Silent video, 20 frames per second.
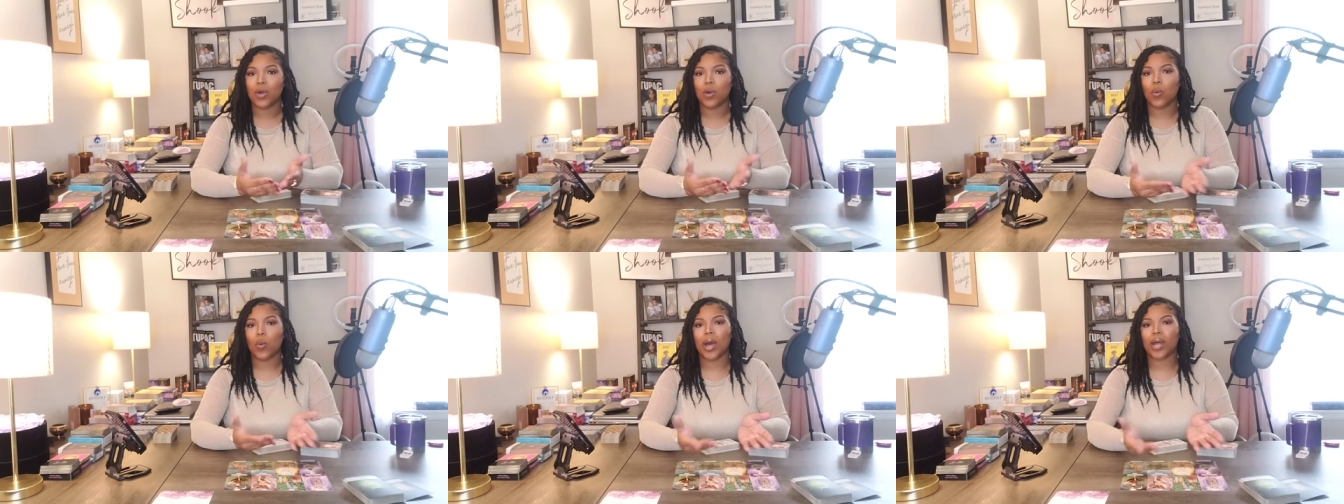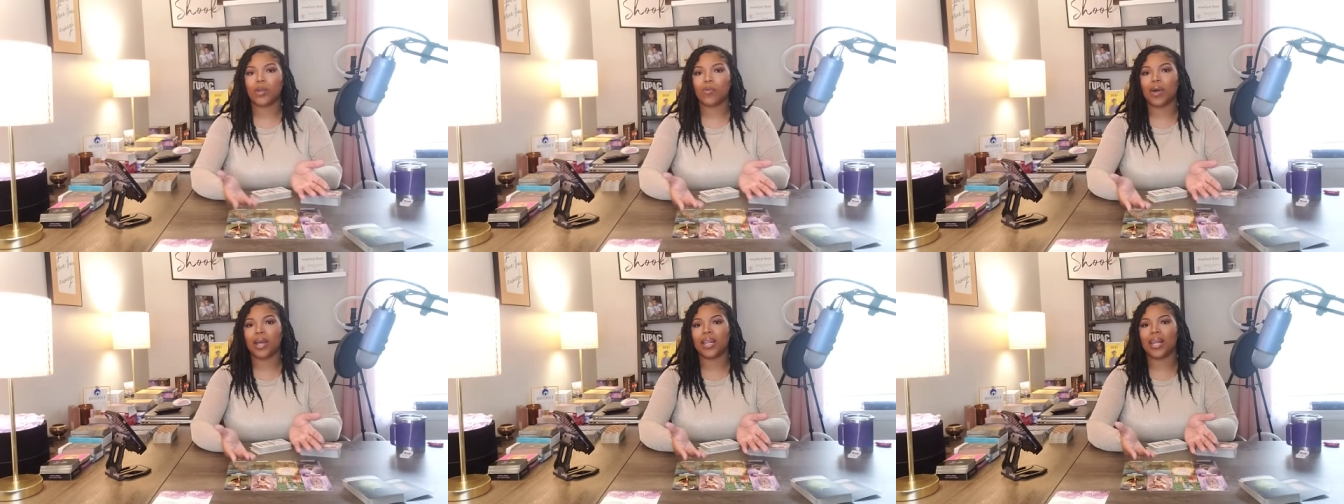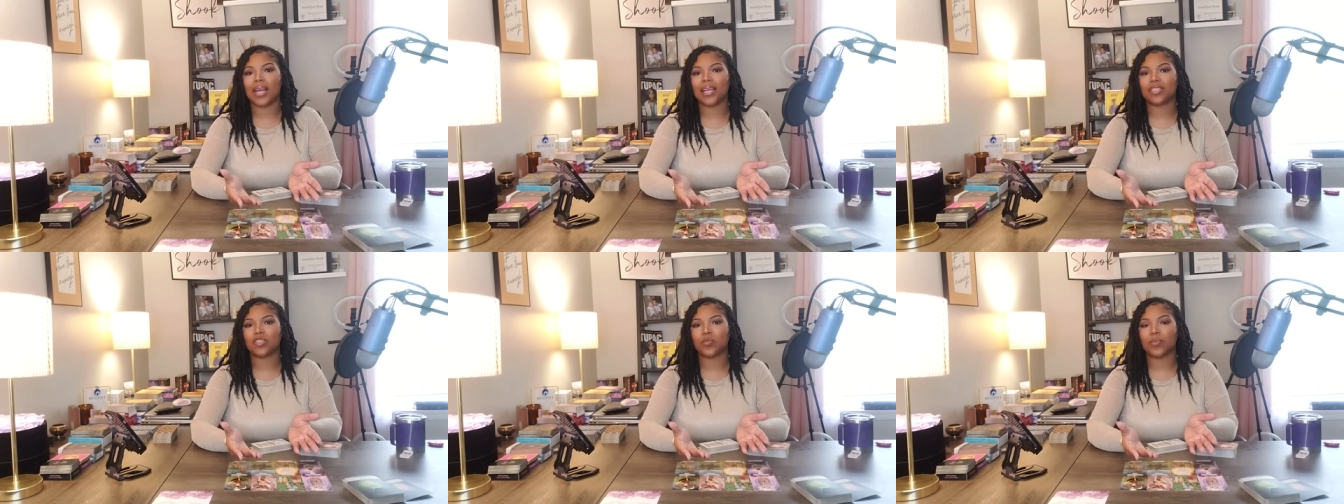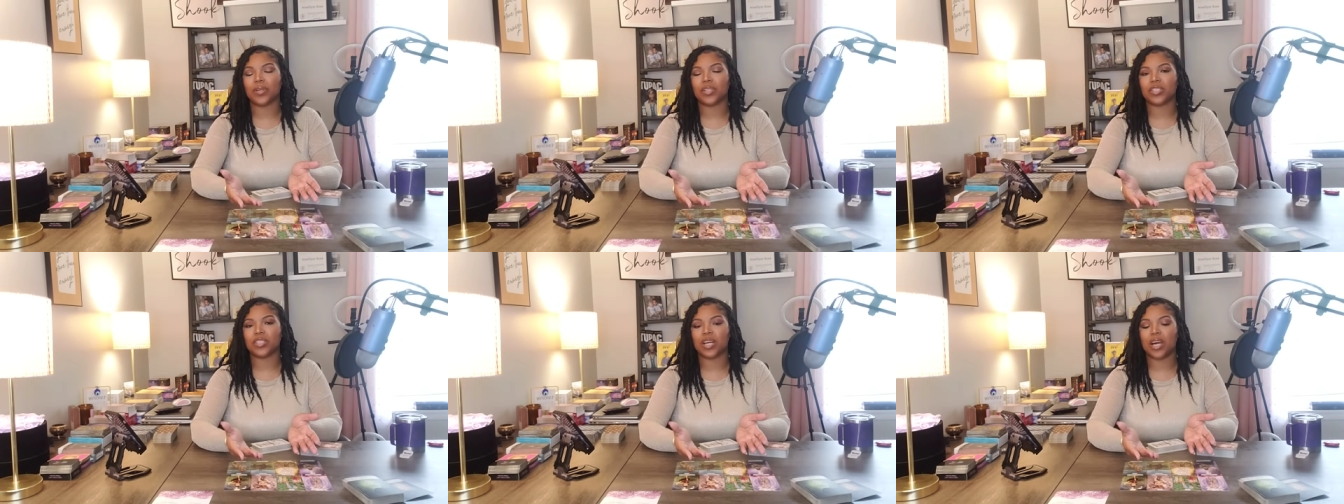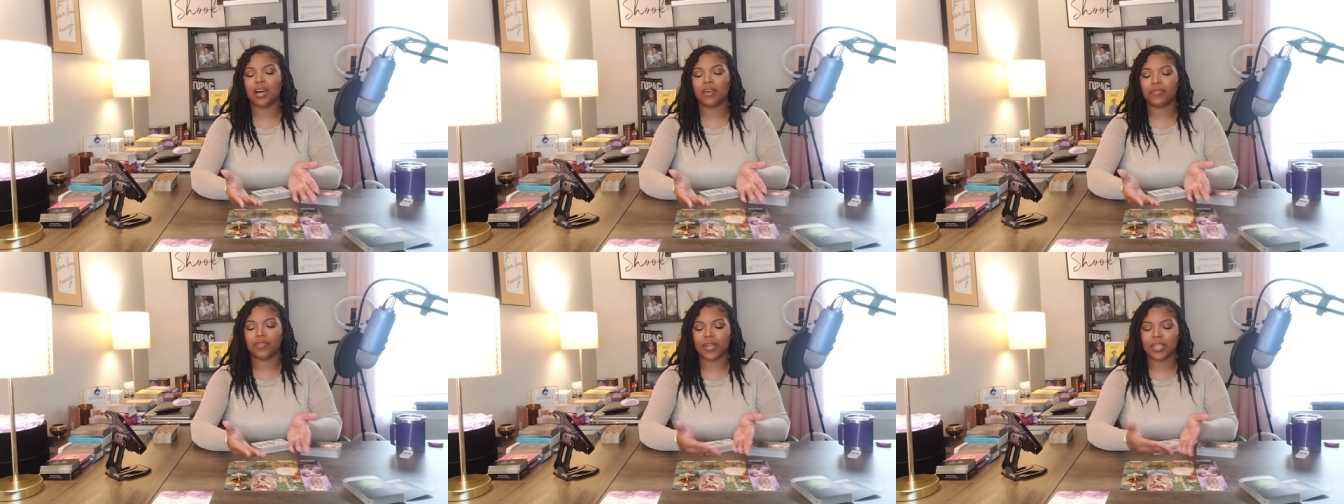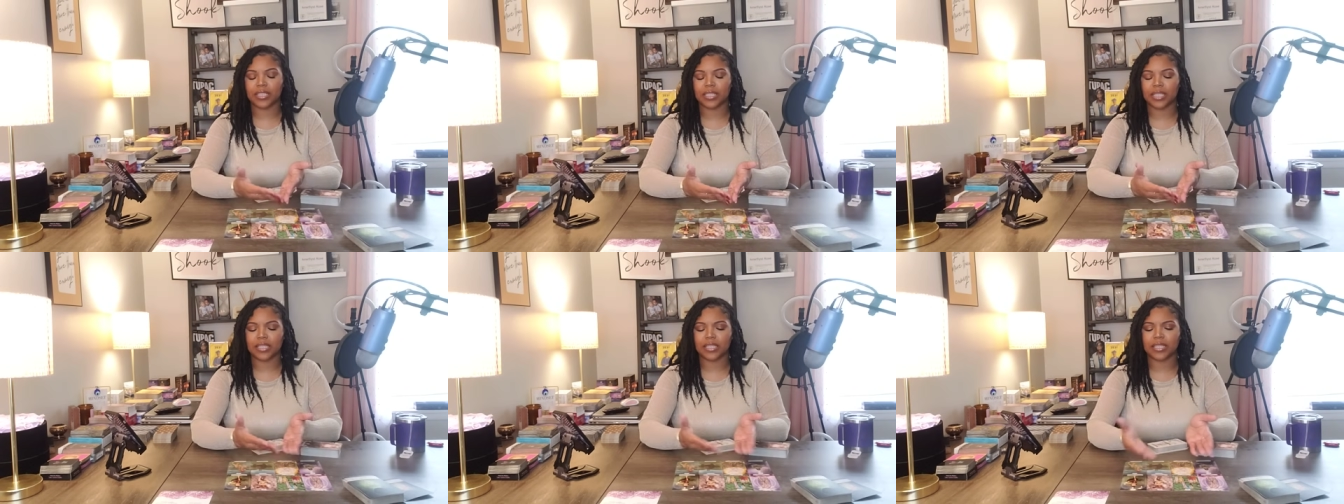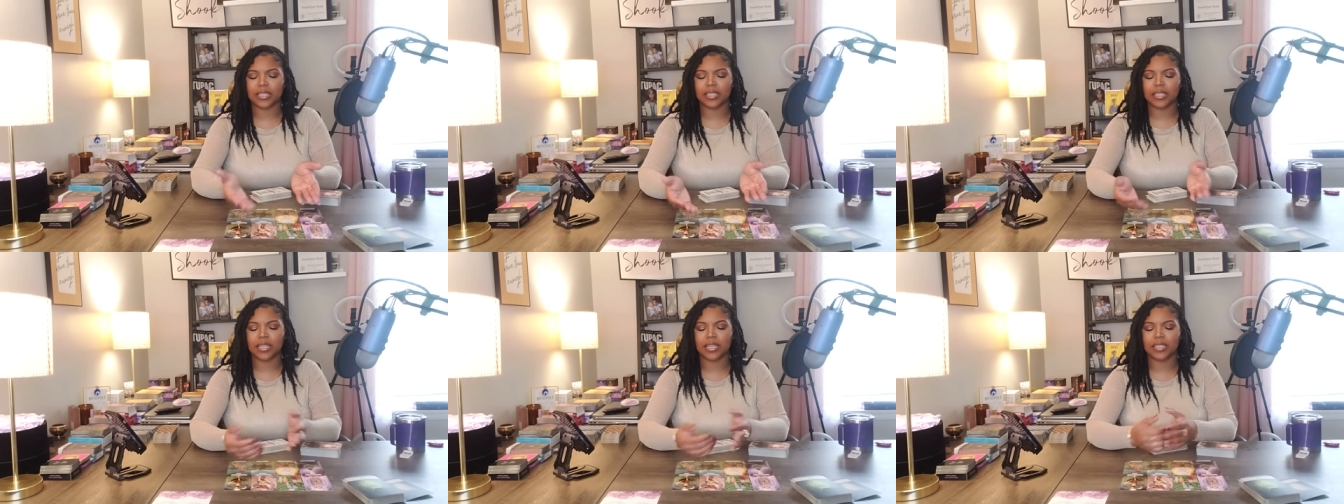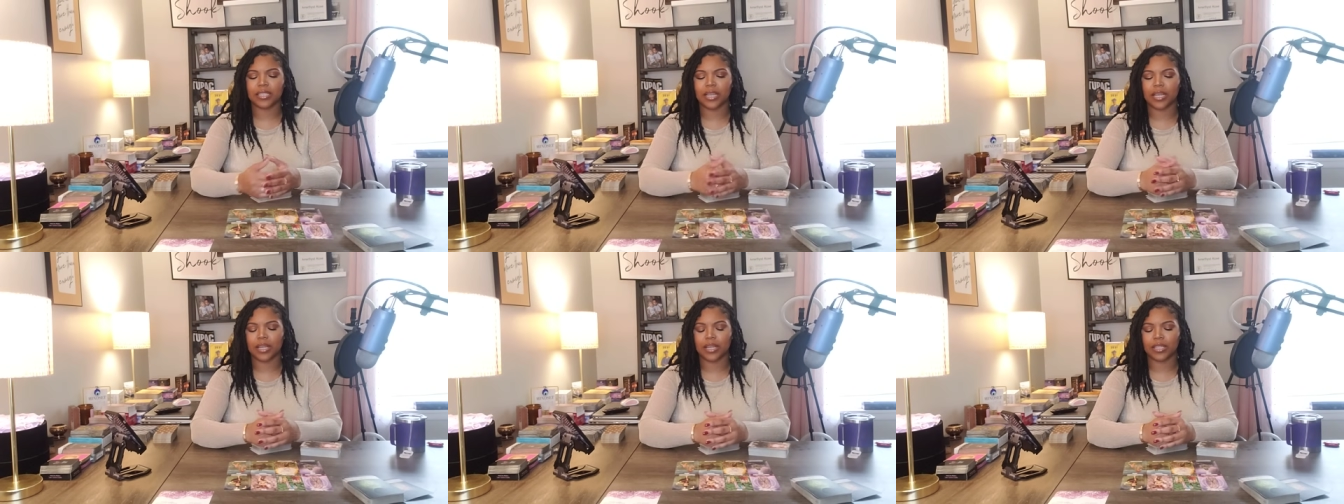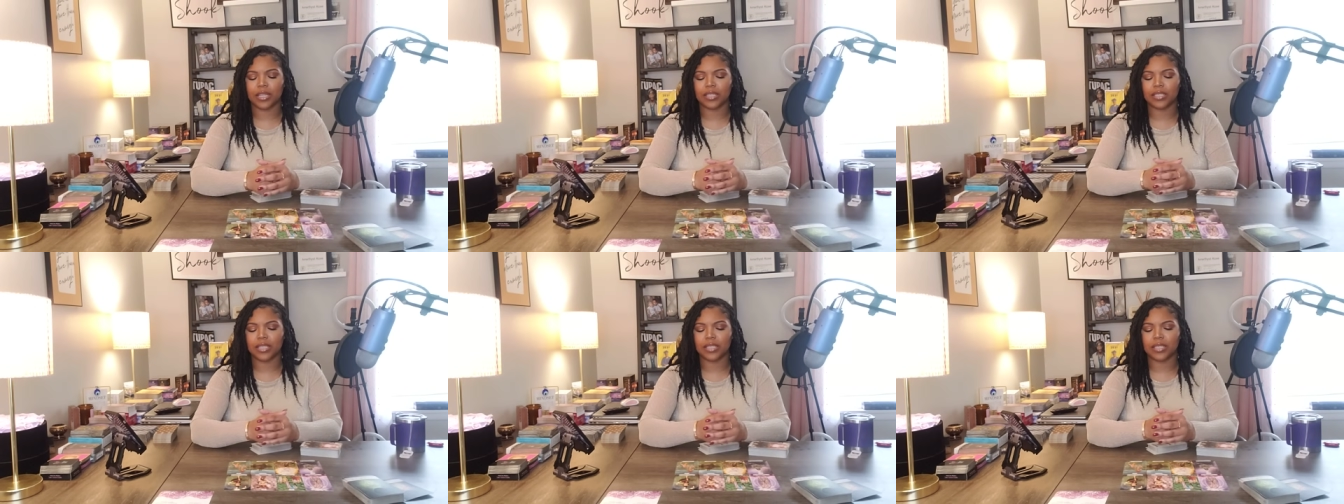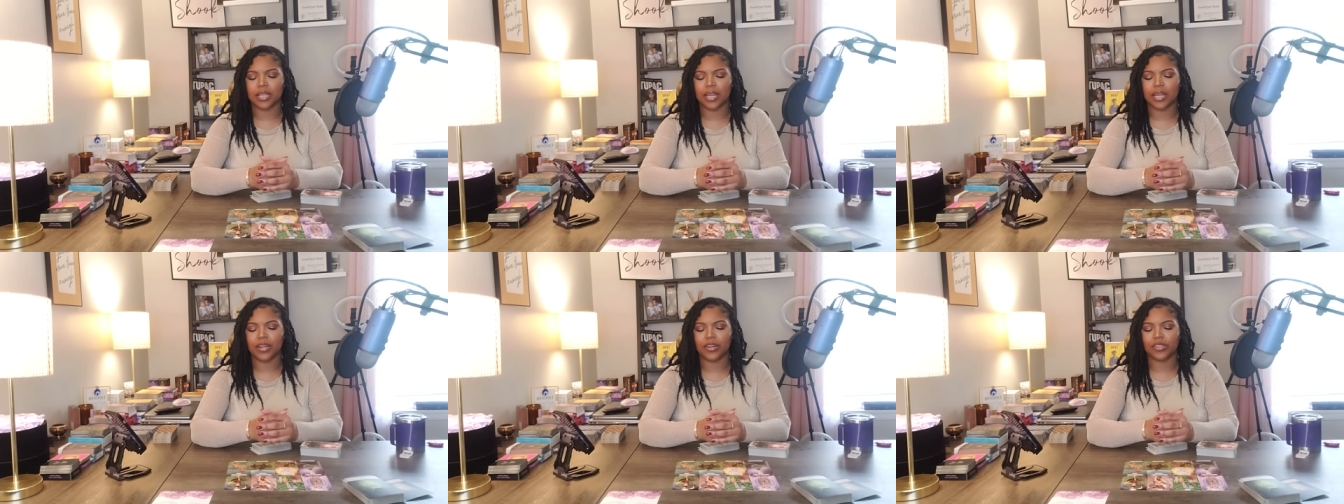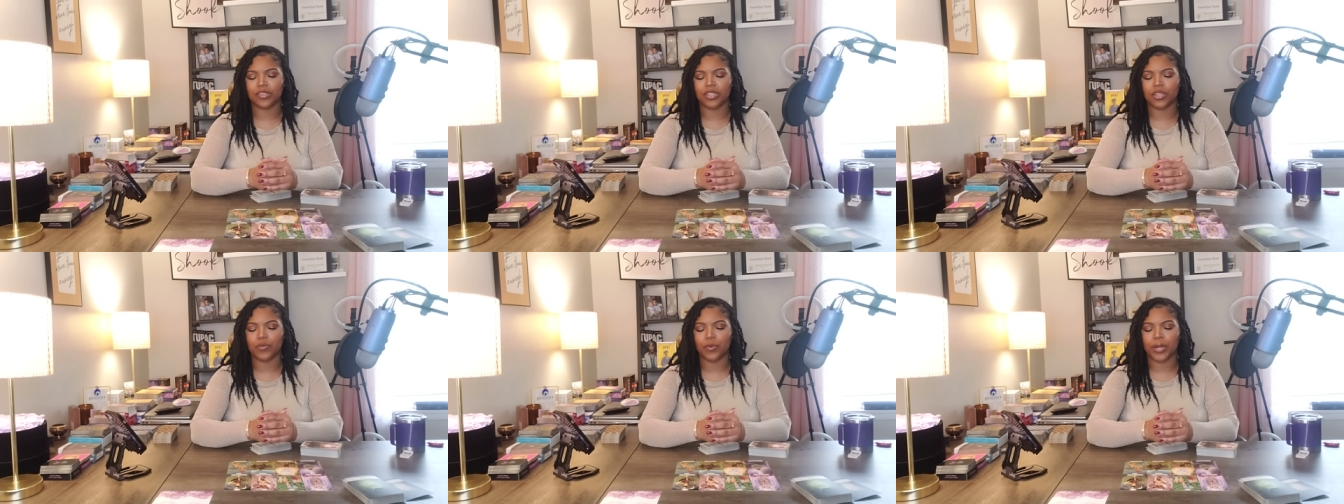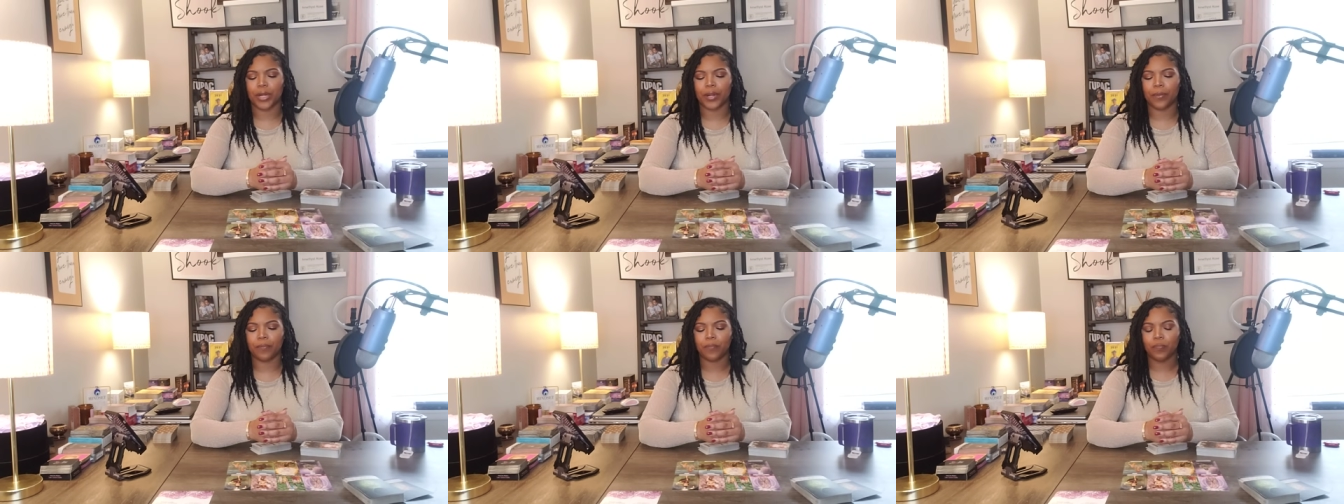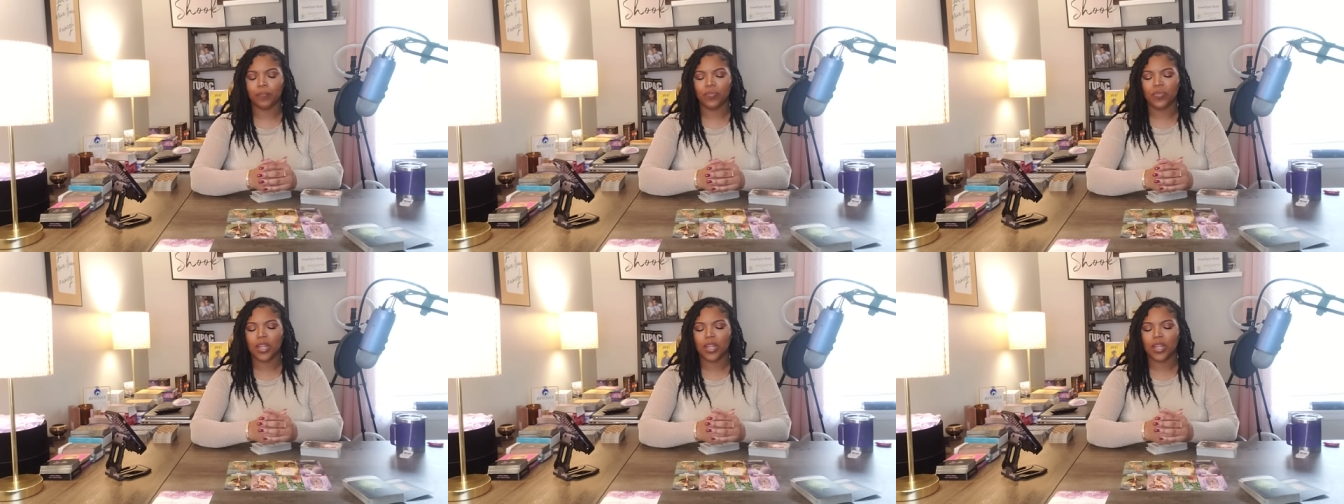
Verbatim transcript: Why do I lack so much confidence? Because this is a this is an energy where